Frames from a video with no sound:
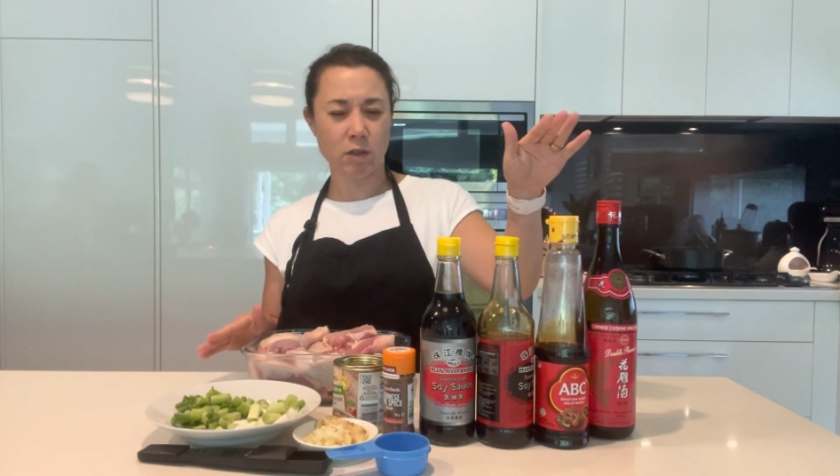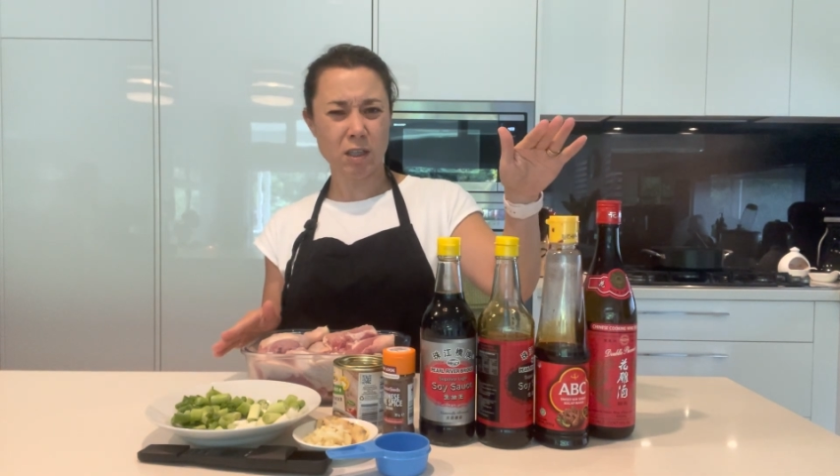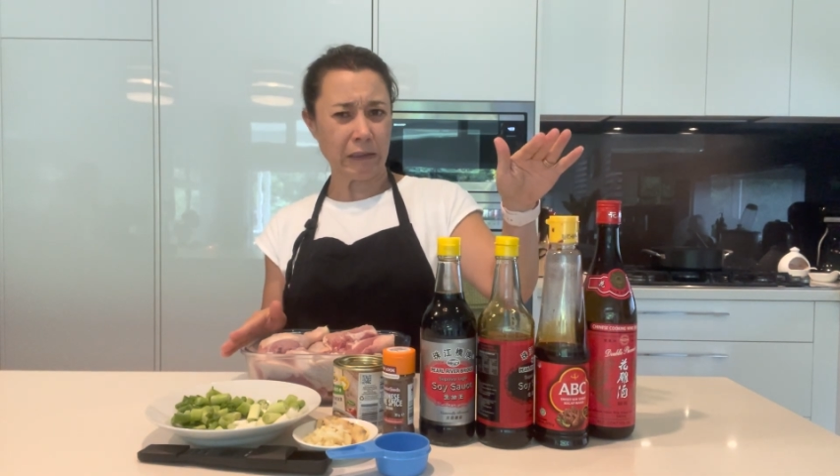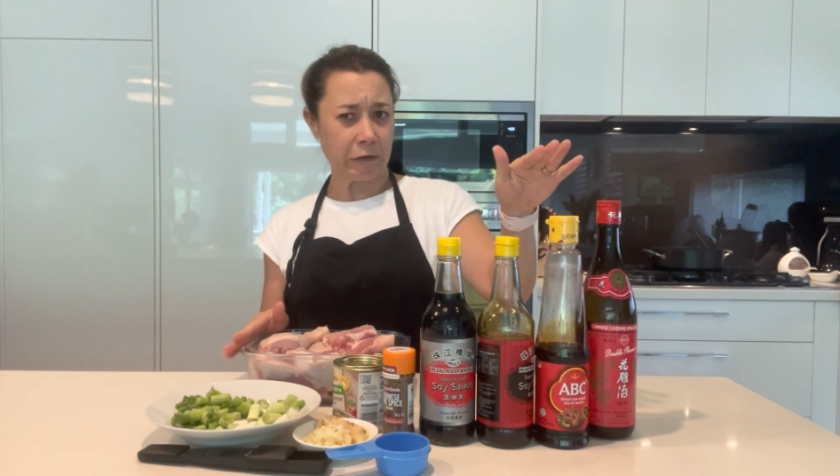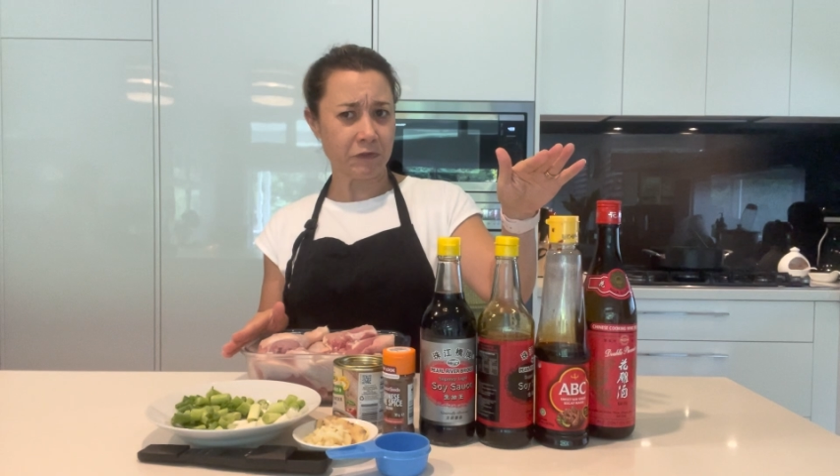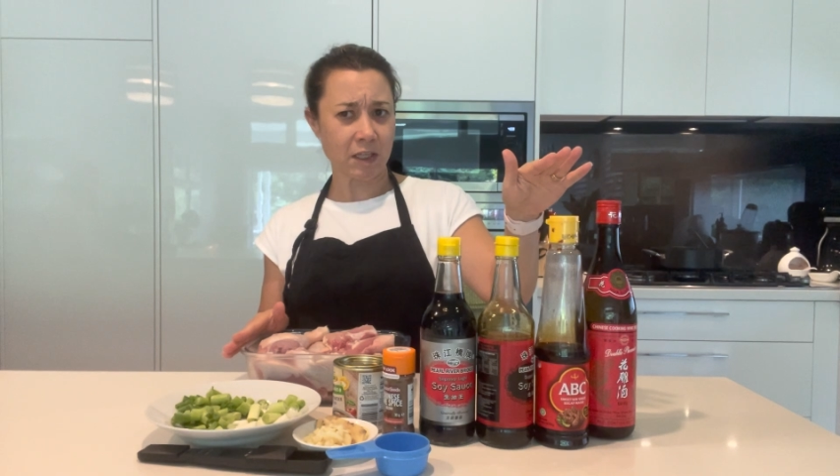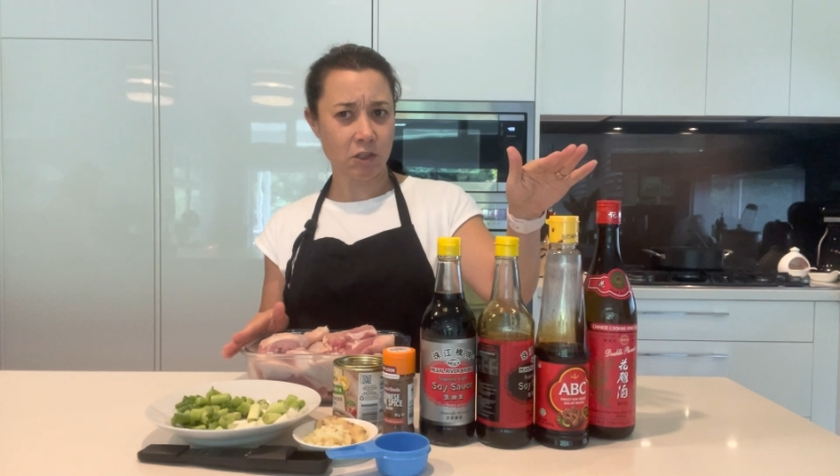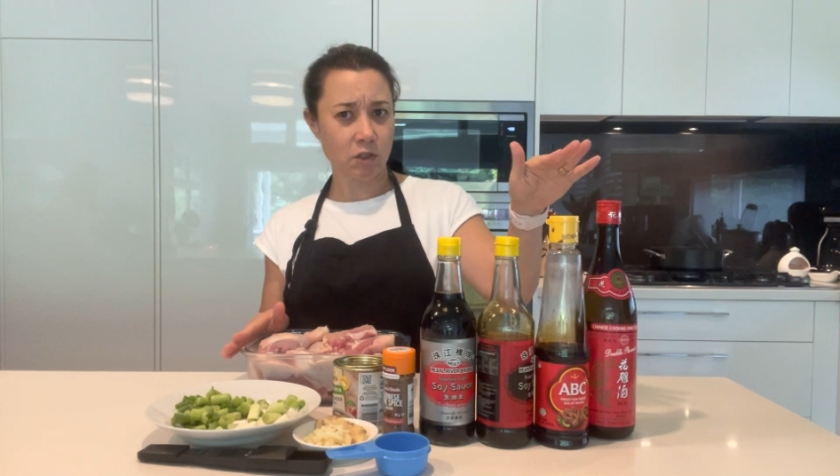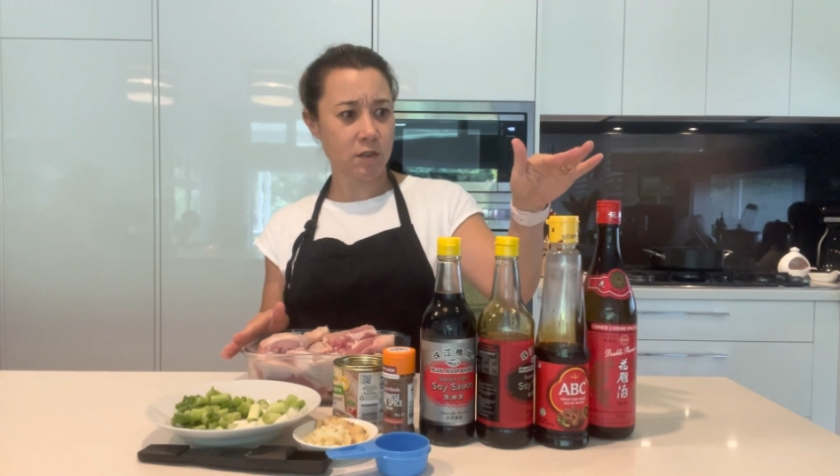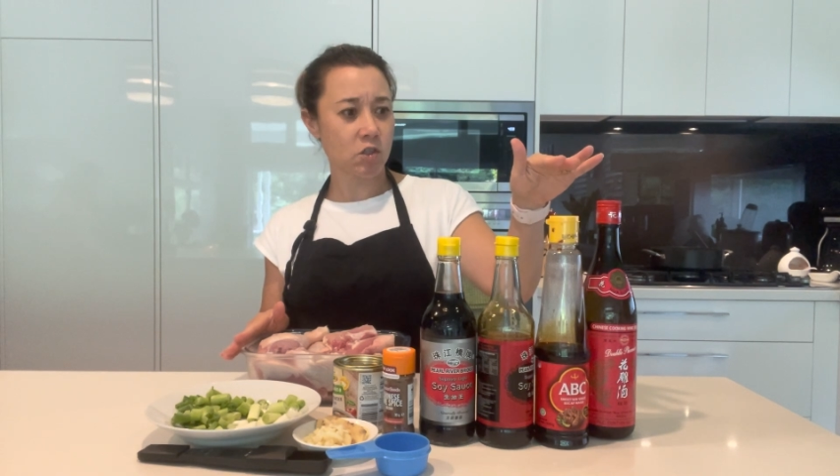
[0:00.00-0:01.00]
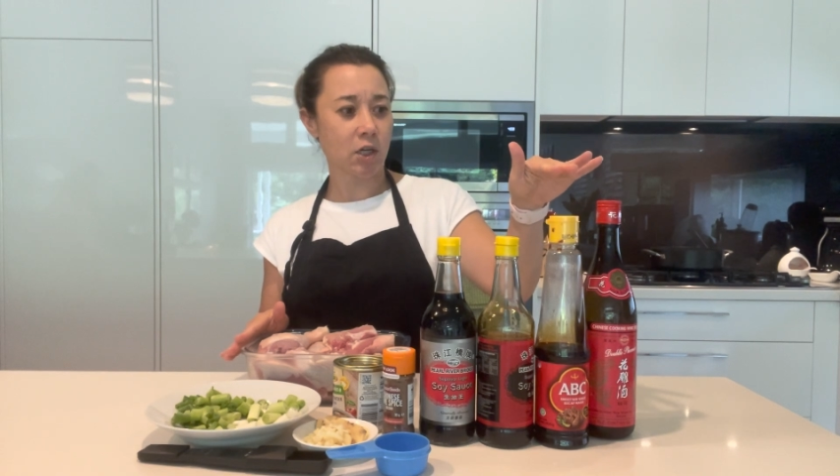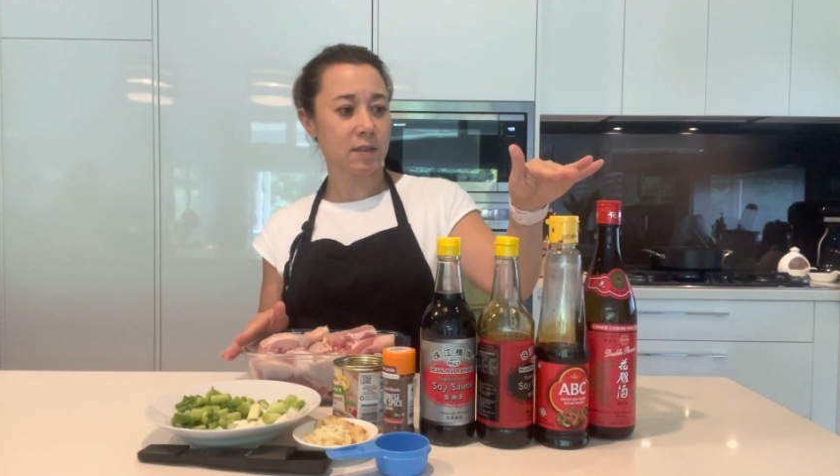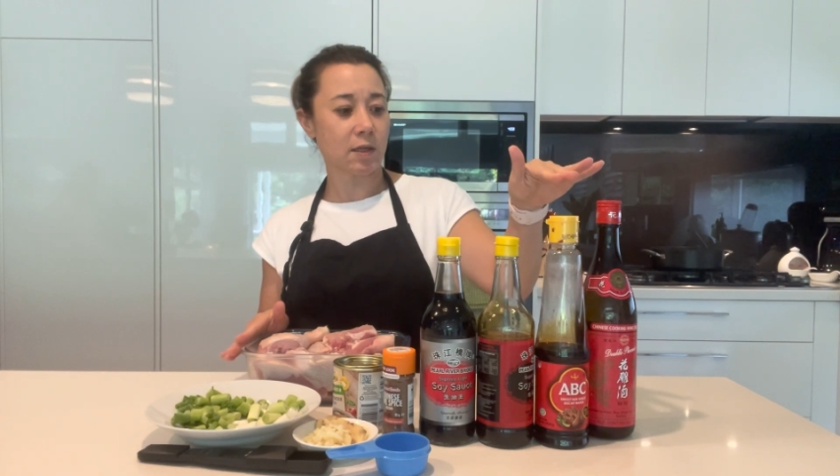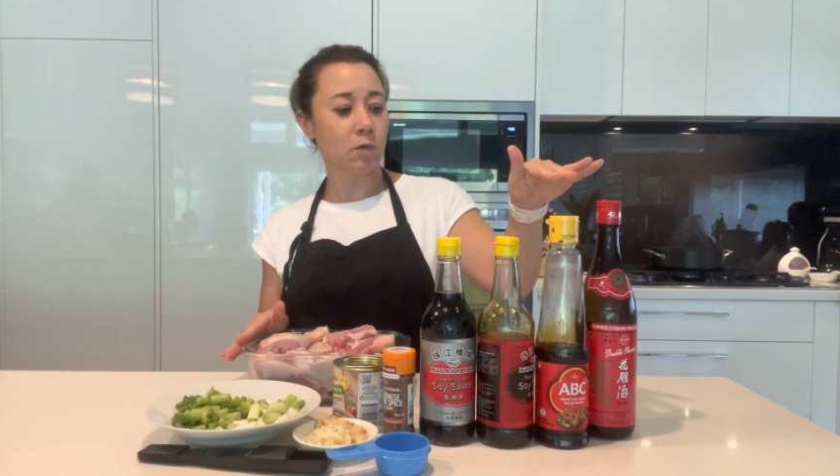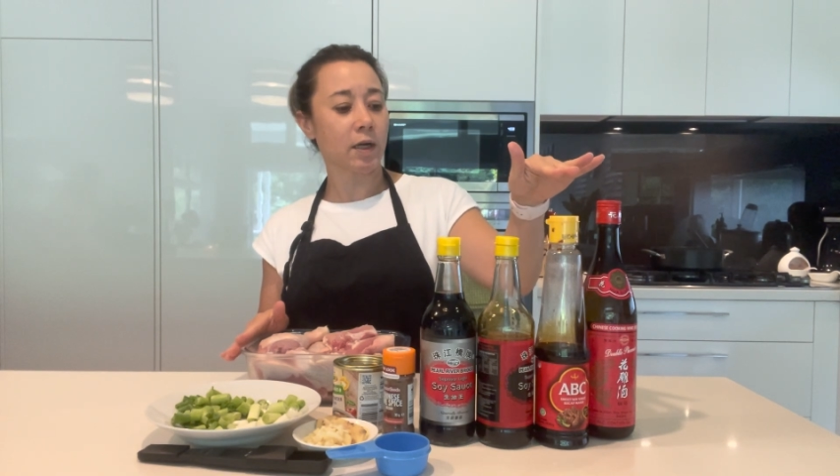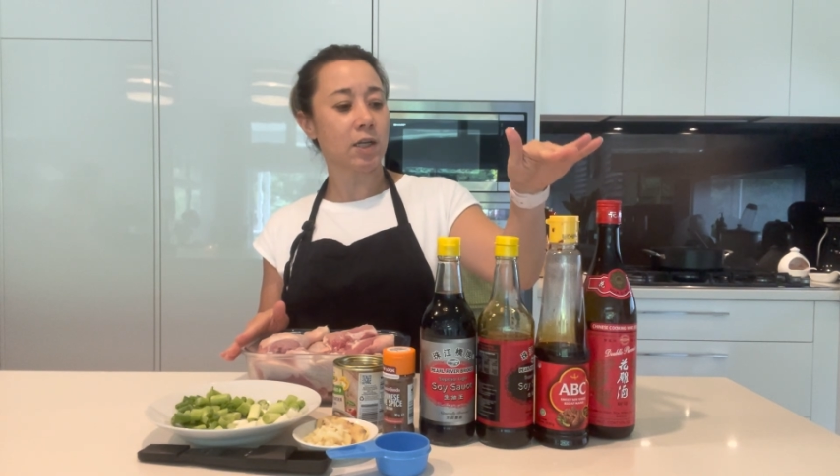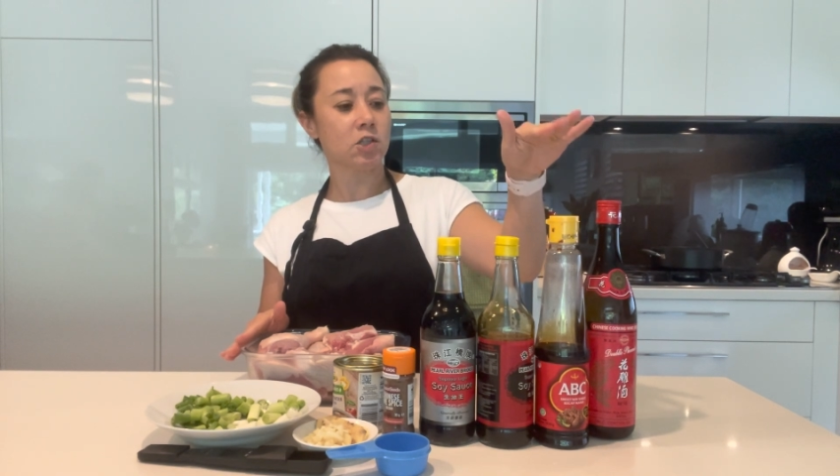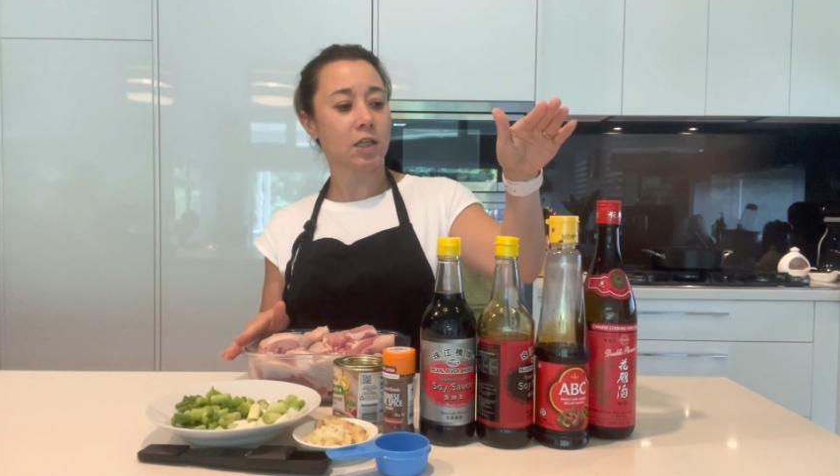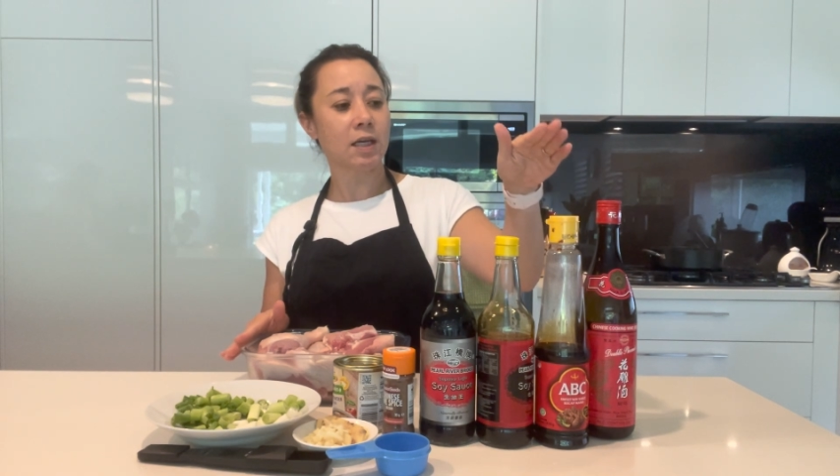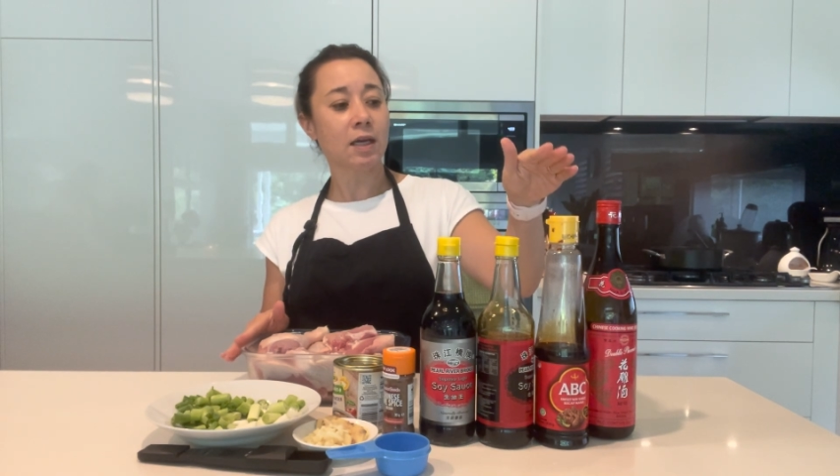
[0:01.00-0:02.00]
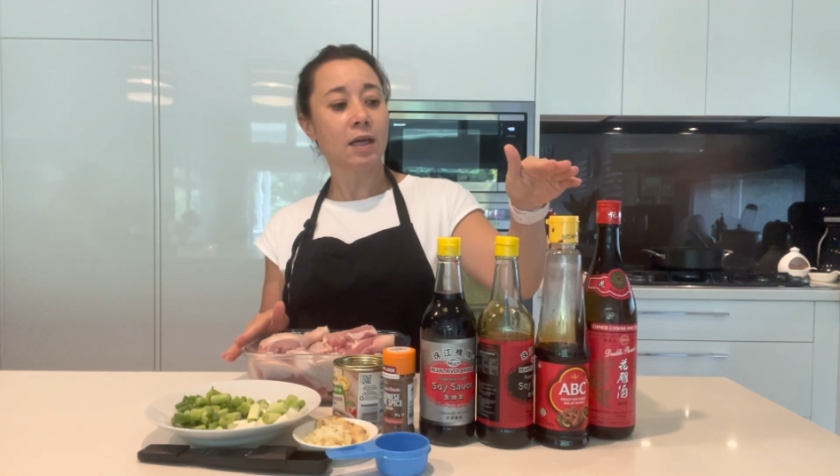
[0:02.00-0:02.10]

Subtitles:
I don't know if Dad used Shaoxing wine actually.